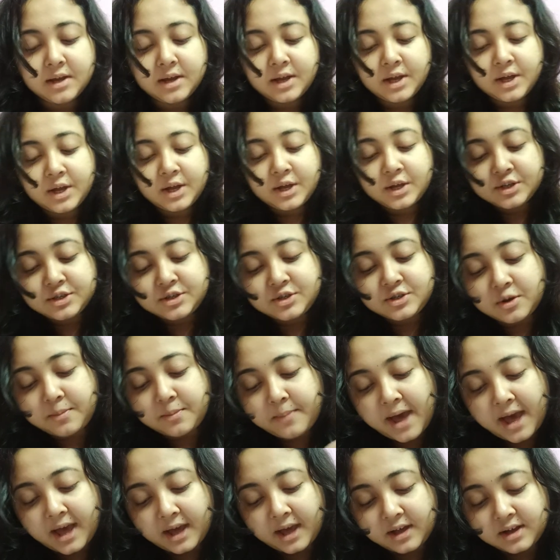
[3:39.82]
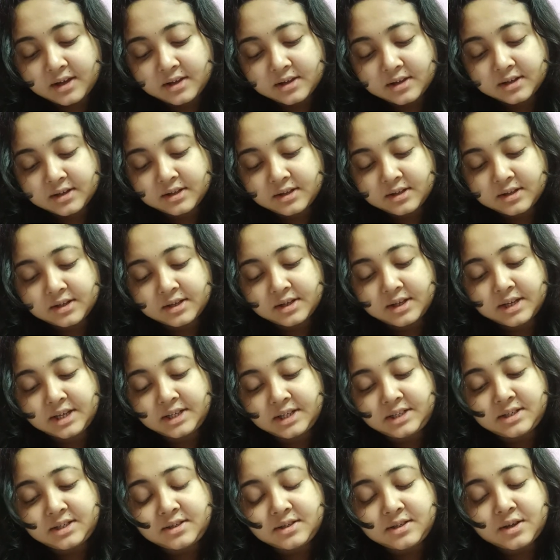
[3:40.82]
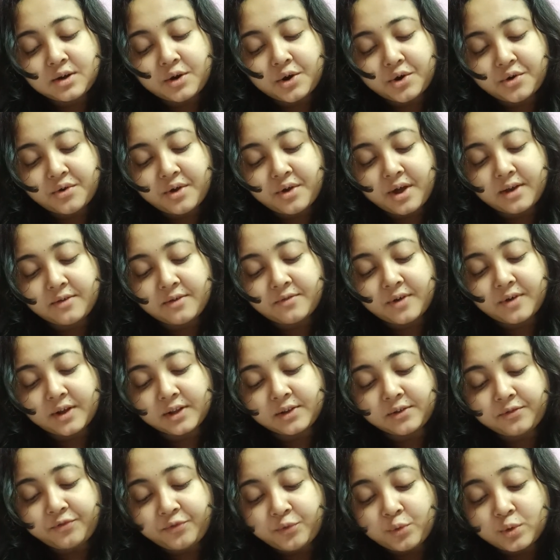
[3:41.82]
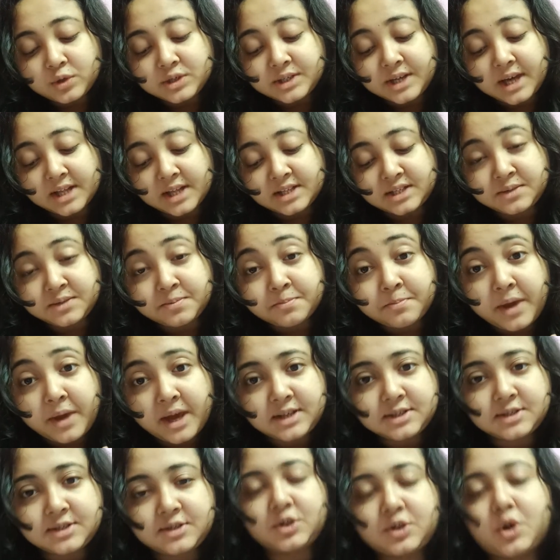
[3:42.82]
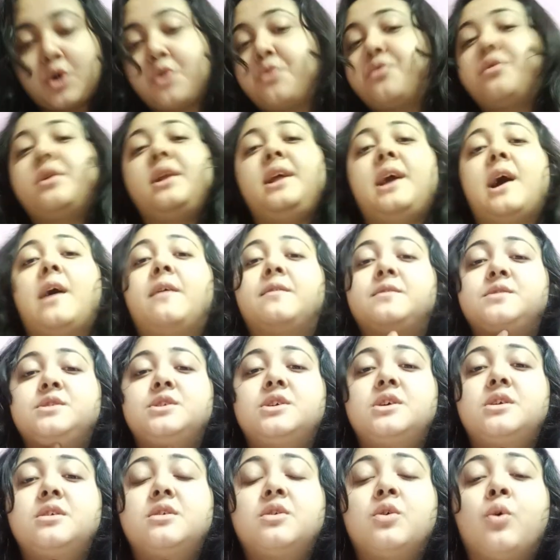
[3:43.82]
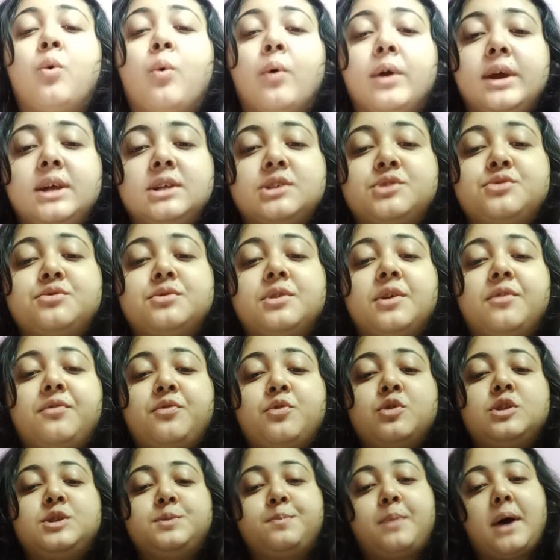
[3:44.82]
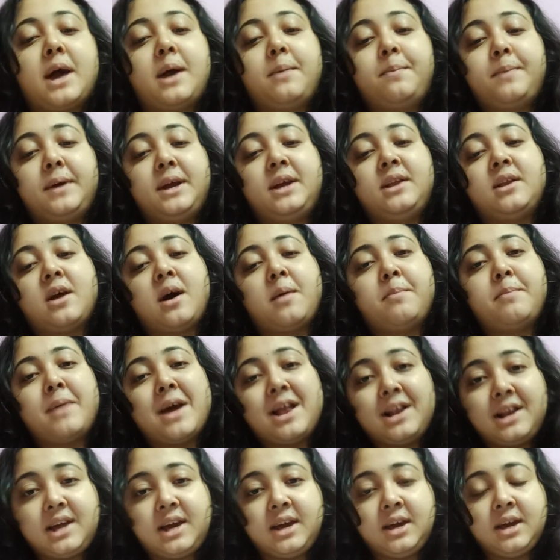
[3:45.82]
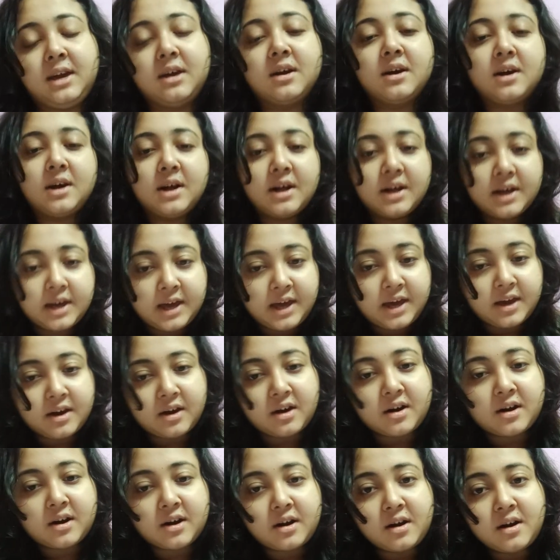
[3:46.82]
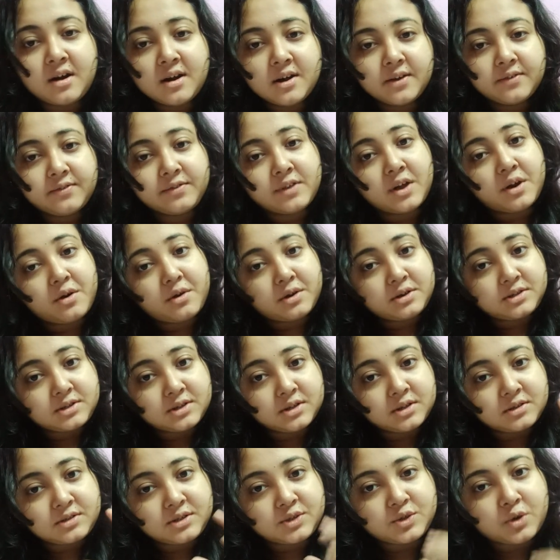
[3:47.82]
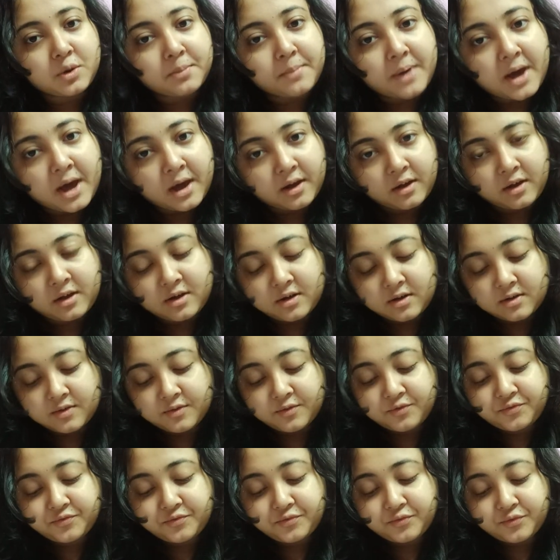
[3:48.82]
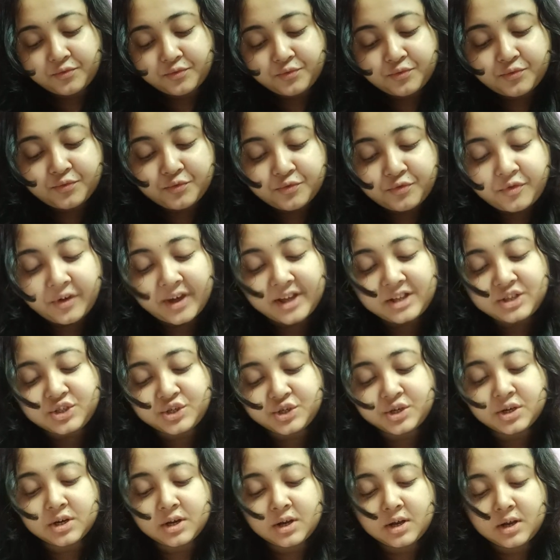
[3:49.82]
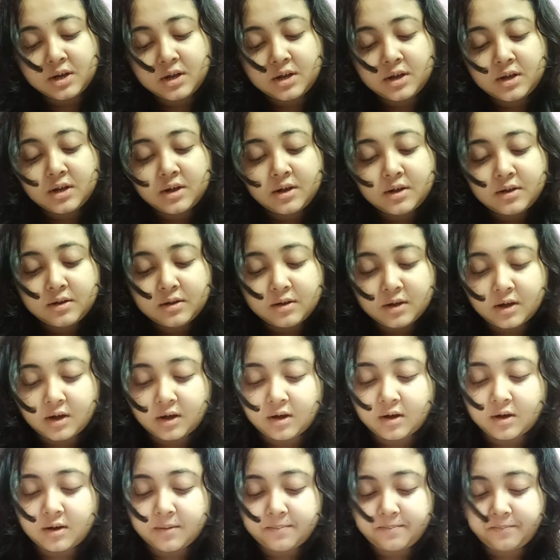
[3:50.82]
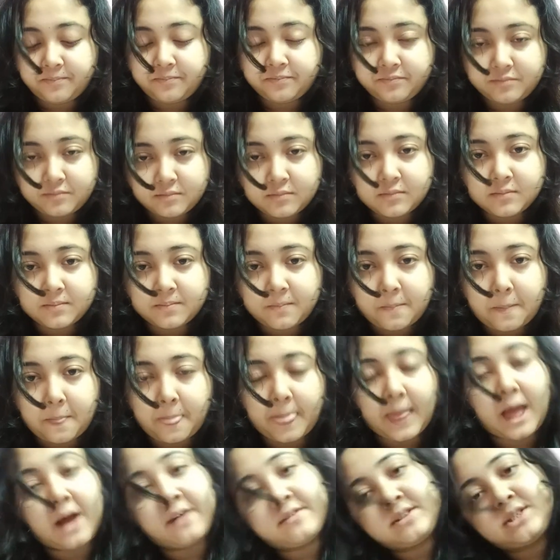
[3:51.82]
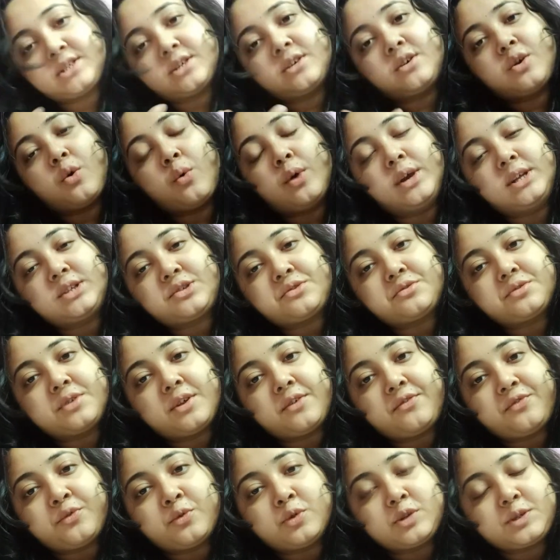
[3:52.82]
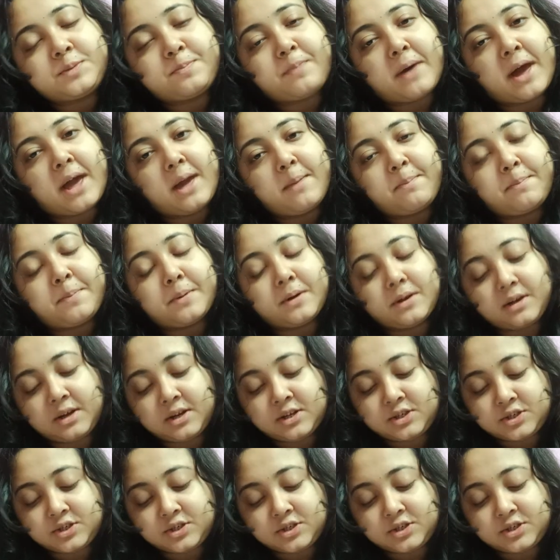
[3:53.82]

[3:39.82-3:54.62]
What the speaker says: Stomach. It is the organ where the food gets mixed thoroughly. After going through the food pipe in our belly, here there is a stomach, which after going through the food pipe, it